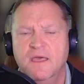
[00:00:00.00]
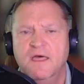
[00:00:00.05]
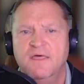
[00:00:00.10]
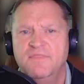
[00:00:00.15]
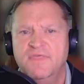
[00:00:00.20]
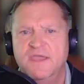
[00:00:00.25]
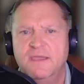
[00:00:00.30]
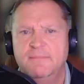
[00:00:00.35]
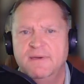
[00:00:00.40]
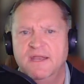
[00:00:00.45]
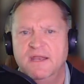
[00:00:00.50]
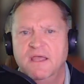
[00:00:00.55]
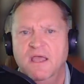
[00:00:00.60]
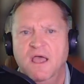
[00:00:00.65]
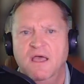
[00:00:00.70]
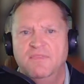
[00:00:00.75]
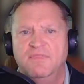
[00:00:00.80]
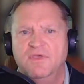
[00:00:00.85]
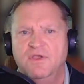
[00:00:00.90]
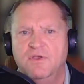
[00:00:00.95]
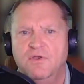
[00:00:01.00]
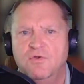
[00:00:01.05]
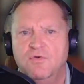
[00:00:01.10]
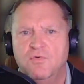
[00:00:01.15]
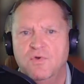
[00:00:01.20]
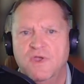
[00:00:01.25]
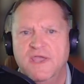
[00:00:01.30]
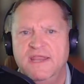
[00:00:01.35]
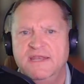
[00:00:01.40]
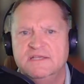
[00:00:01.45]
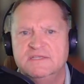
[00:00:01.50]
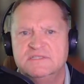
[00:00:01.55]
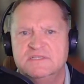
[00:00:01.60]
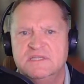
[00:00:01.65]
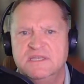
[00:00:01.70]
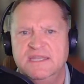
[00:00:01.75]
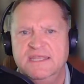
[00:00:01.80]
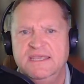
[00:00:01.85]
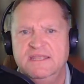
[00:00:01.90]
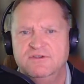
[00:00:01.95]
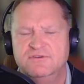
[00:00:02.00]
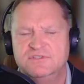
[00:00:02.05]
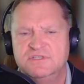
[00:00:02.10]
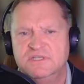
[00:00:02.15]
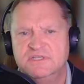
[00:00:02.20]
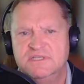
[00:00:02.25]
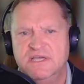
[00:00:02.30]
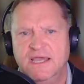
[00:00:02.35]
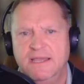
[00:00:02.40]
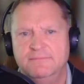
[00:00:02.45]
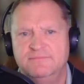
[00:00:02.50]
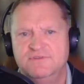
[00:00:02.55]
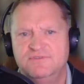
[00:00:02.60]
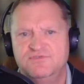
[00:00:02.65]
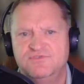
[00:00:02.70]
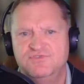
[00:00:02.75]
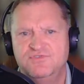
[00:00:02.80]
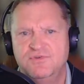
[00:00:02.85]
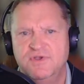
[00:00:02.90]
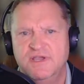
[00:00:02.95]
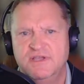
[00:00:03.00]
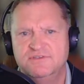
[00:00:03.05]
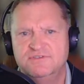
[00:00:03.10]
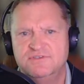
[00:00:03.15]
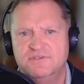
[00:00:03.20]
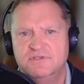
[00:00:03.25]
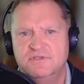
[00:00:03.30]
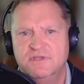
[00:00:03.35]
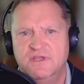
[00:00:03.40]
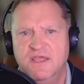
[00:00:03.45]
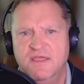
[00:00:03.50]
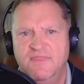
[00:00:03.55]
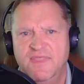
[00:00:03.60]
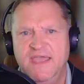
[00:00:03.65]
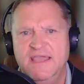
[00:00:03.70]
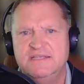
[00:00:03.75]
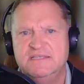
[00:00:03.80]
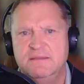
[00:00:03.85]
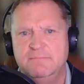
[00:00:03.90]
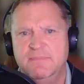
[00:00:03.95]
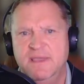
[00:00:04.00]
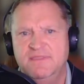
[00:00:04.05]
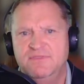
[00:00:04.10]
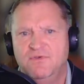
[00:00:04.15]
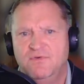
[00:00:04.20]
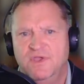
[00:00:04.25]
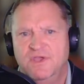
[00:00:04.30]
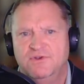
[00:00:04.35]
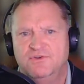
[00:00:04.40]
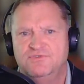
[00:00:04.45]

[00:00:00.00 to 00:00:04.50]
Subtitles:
Think about it. The greatest leaders in times of stress, they actually made their inner